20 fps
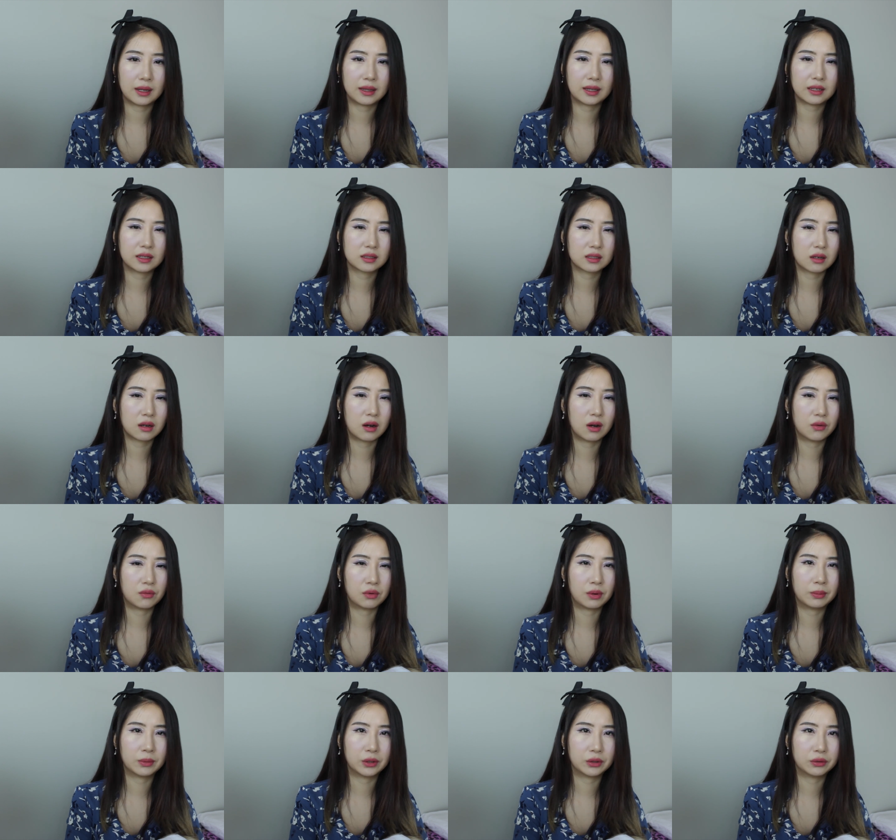I think it's called
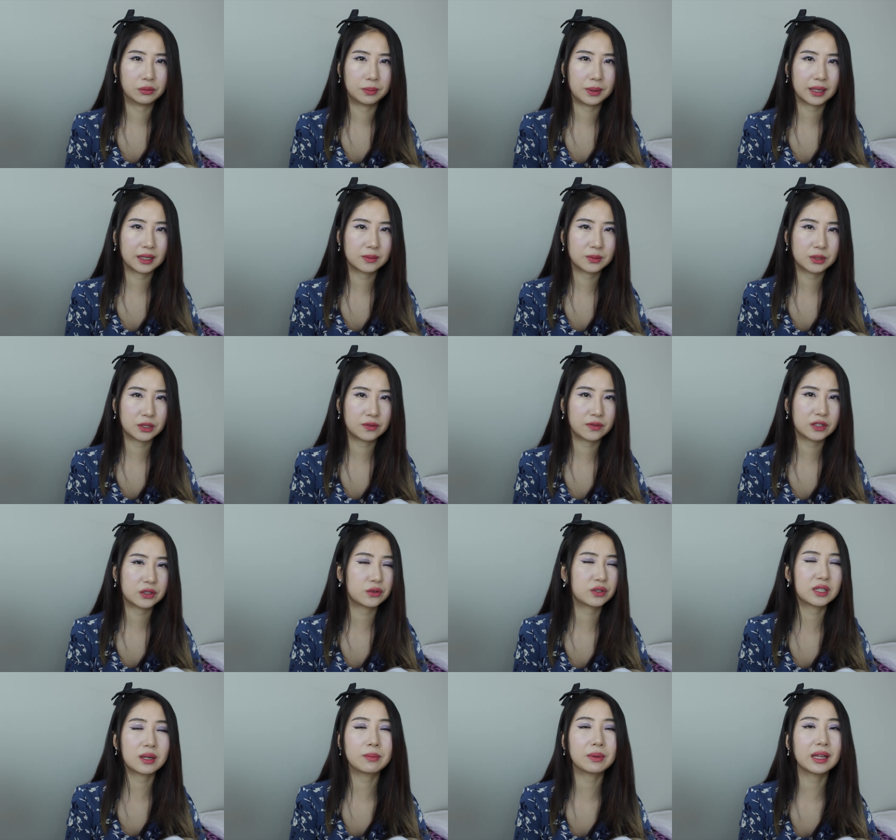remote pickup service
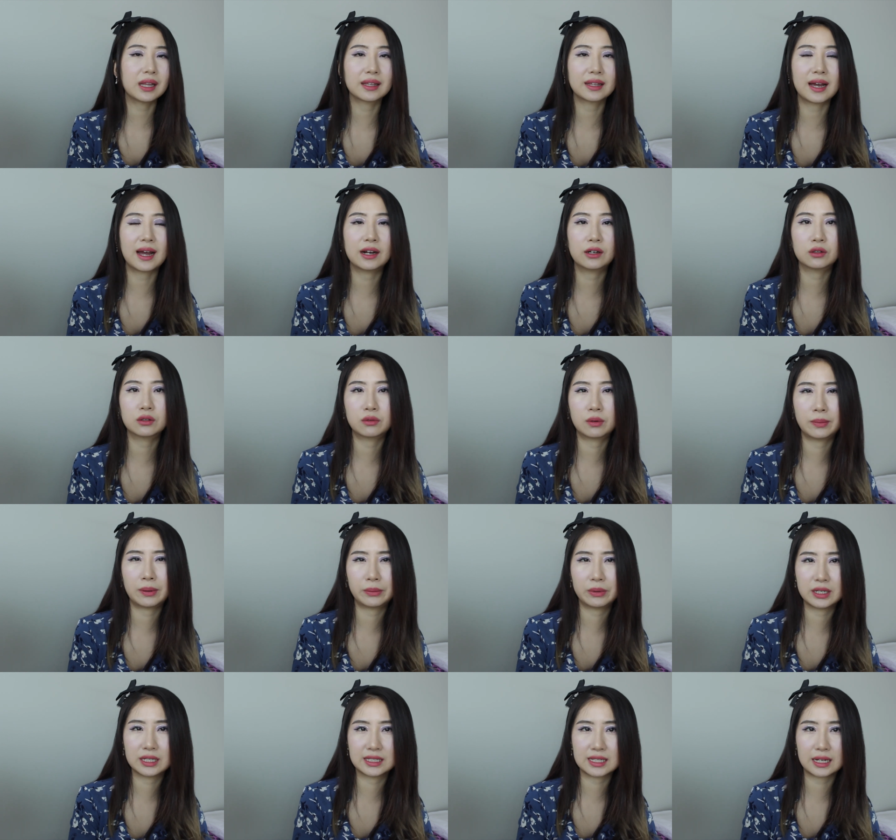or something like that. I don't
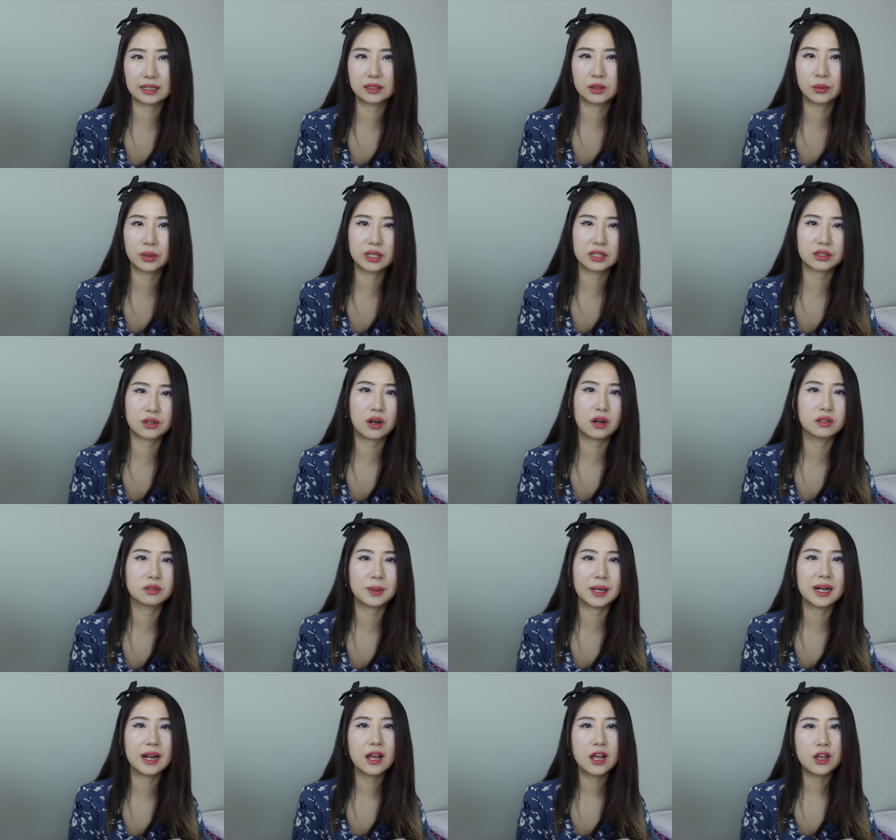remember exactly what it's called,
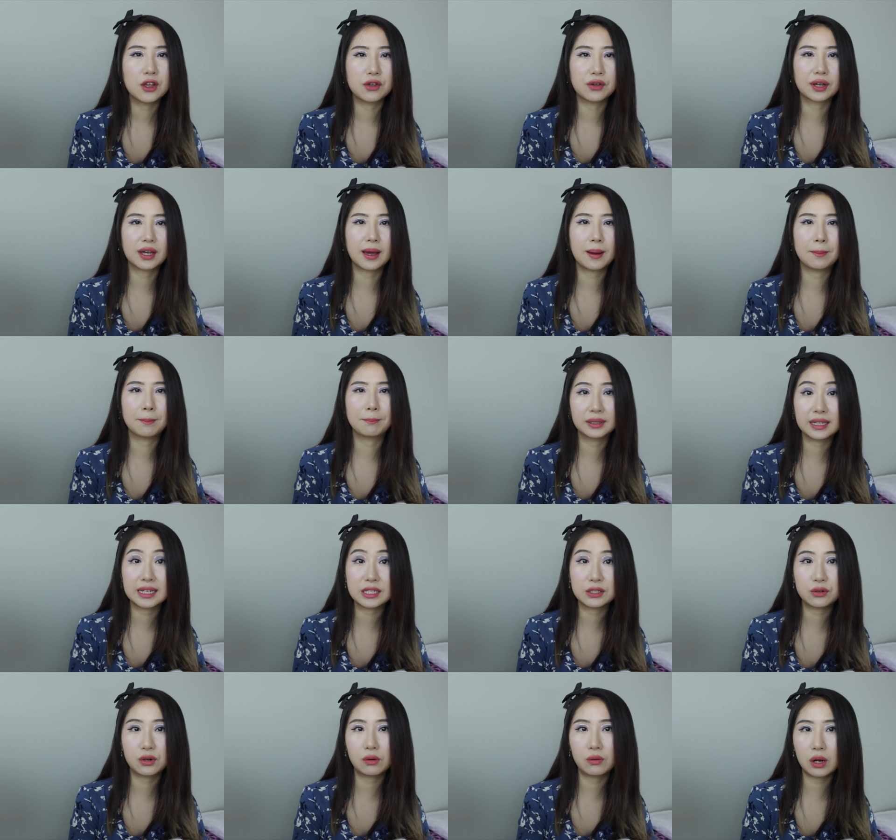but you can
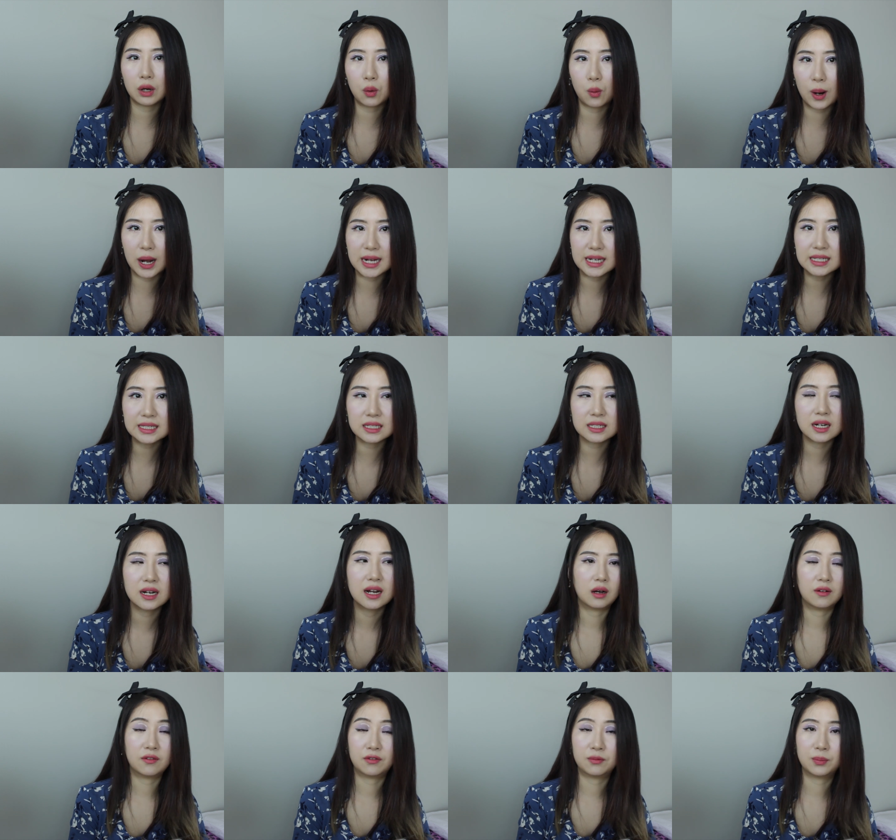place your request
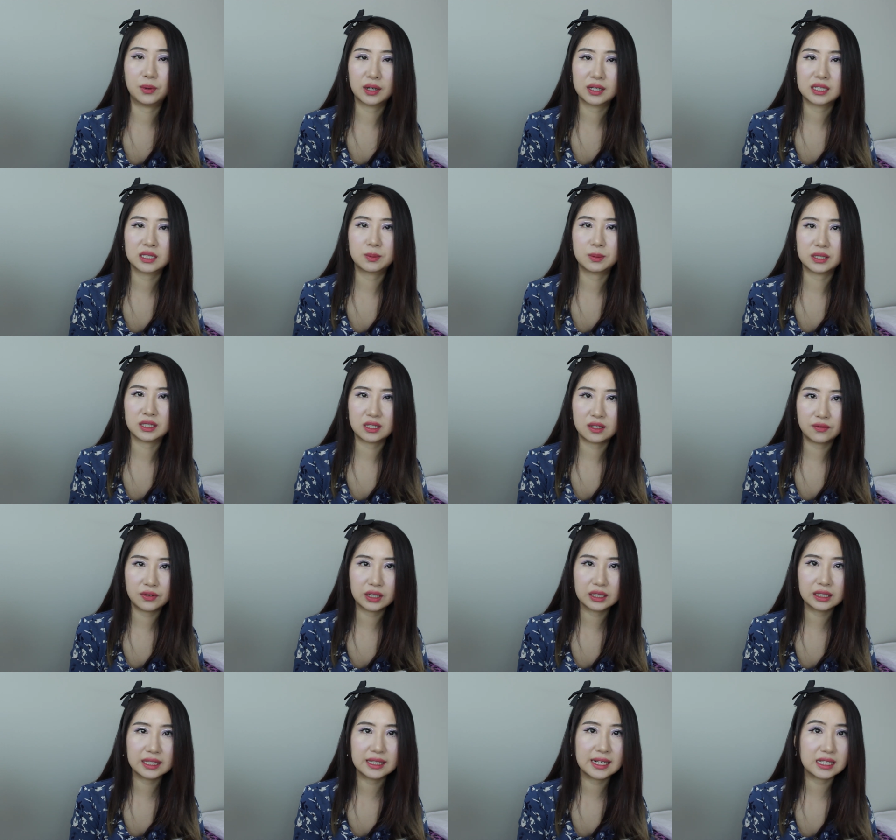of books
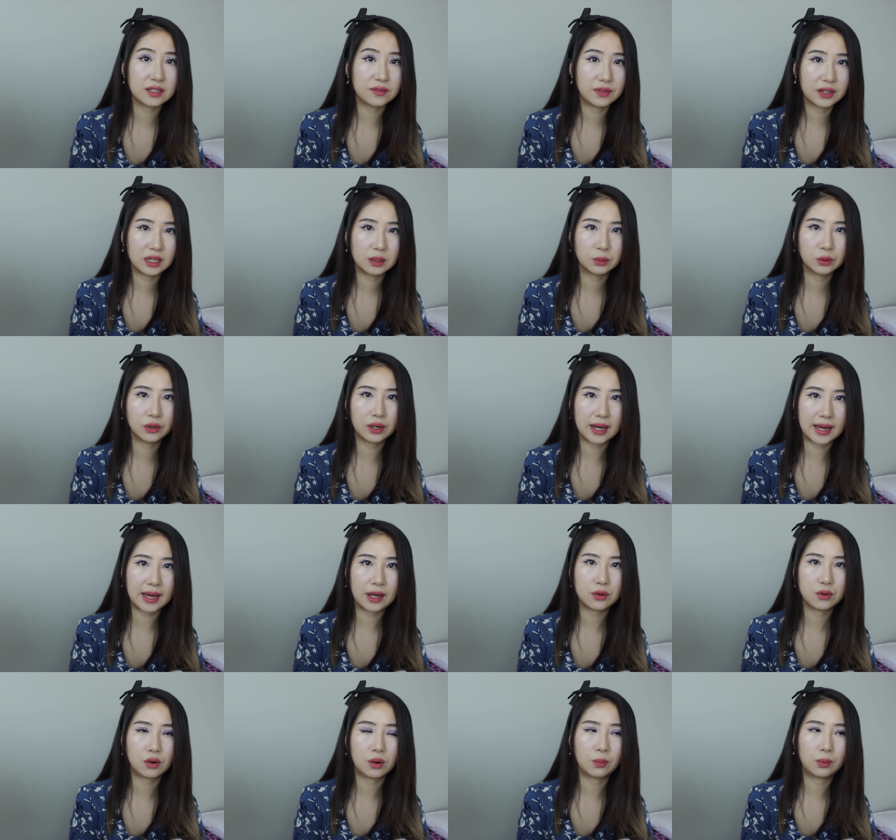specifically that's available
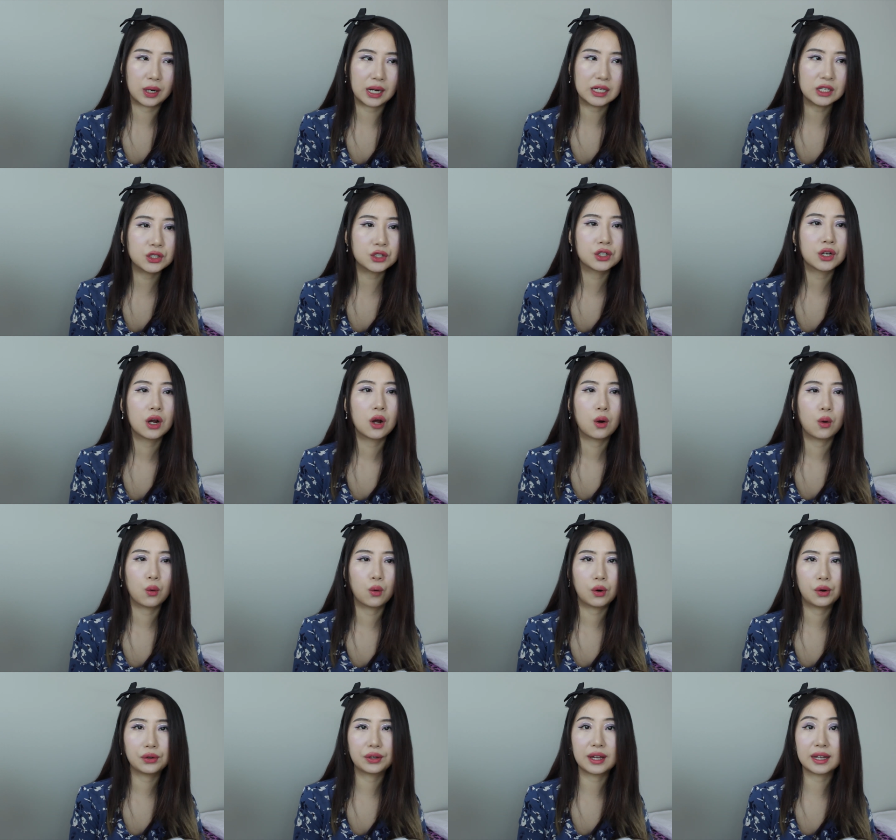at your branch,
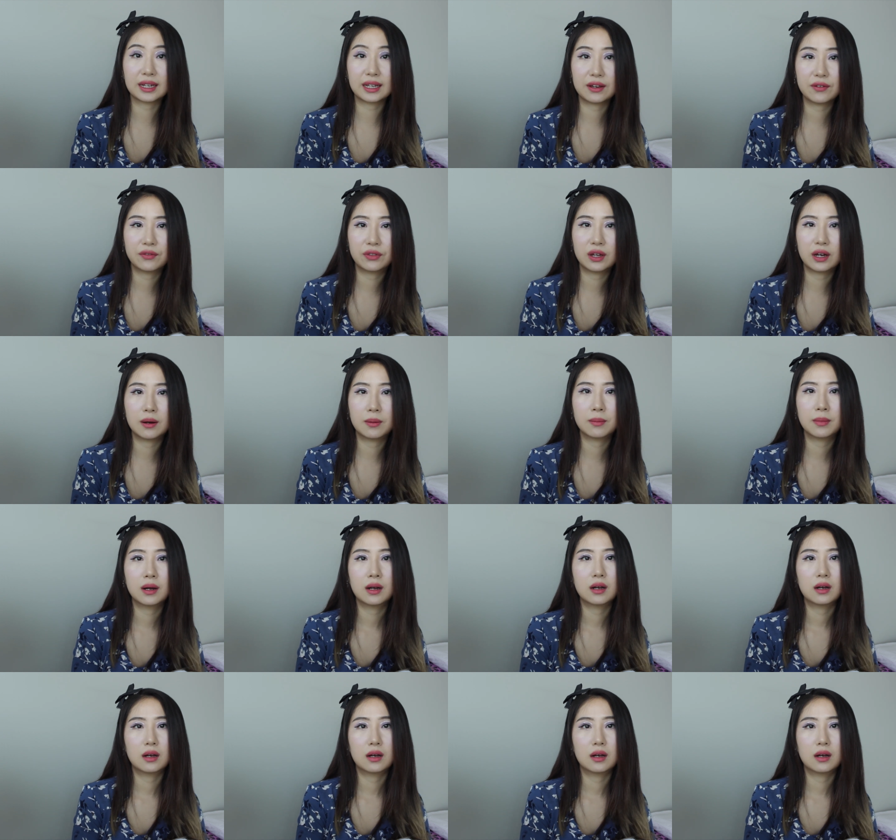or you can give them